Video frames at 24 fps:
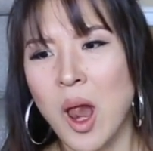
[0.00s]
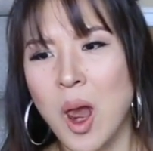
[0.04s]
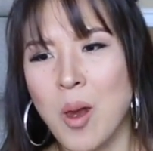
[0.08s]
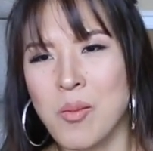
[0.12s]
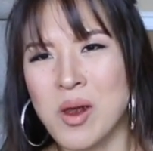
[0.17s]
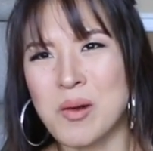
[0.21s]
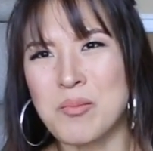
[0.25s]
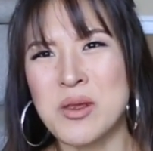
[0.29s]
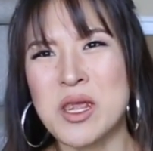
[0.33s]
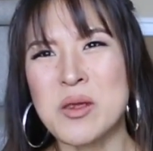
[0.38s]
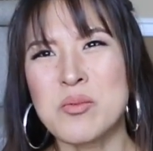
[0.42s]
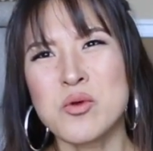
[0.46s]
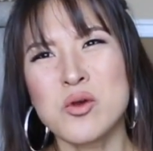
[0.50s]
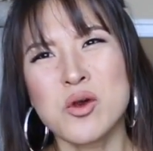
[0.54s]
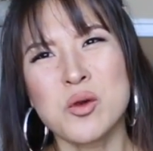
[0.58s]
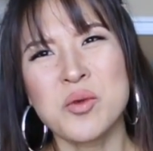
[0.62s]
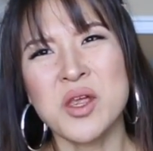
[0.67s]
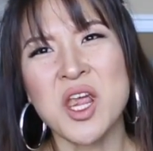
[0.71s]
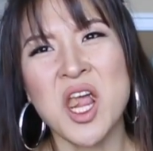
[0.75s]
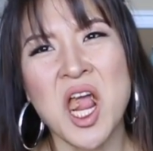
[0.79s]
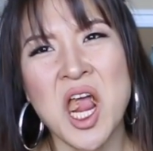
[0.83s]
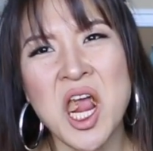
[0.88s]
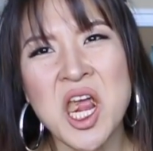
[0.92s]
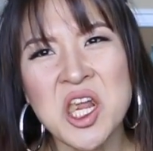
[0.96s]
But people will
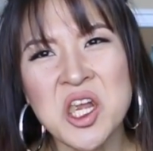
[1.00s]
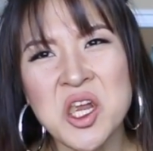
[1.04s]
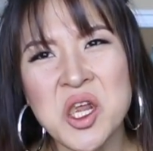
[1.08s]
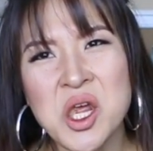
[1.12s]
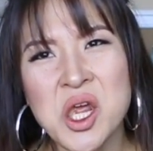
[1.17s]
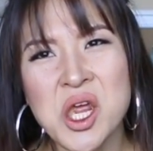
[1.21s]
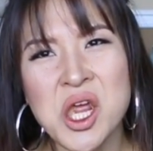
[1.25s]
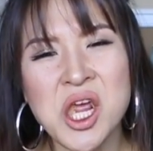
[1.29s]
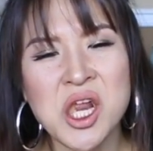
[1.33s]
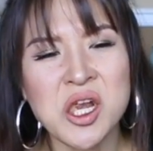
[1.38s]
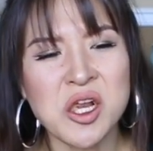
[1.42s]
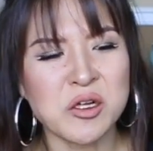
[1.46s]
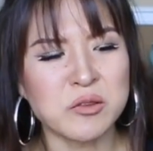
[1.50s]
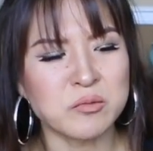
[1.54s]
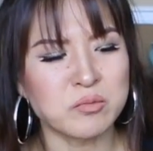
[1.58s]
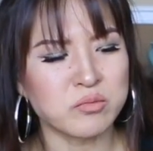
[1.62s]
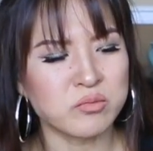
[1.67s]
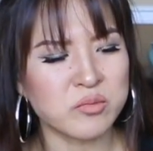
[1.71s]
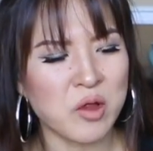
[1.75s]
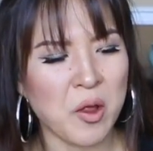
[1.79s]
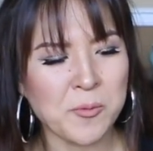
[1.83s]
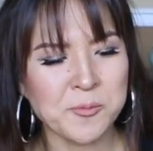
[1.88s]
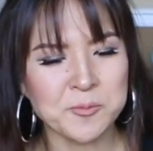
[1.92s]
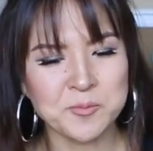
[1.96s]
be hating
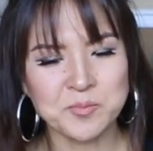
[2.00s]
and